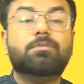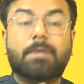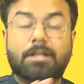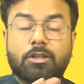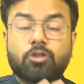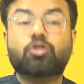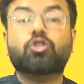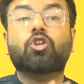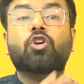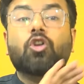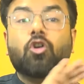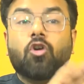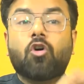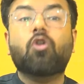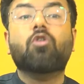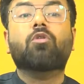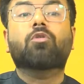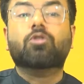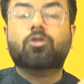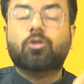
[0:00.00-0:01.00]
but you should
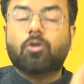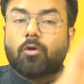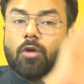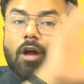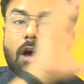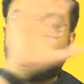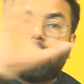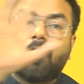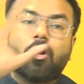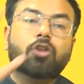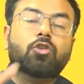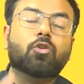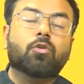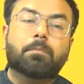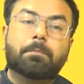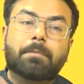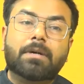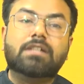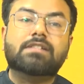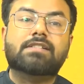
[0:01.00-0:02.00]
know thoda bahut
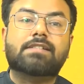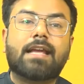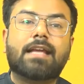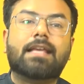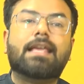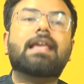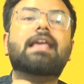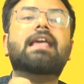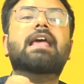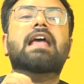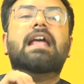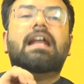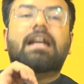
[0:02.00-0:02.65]
upar se ki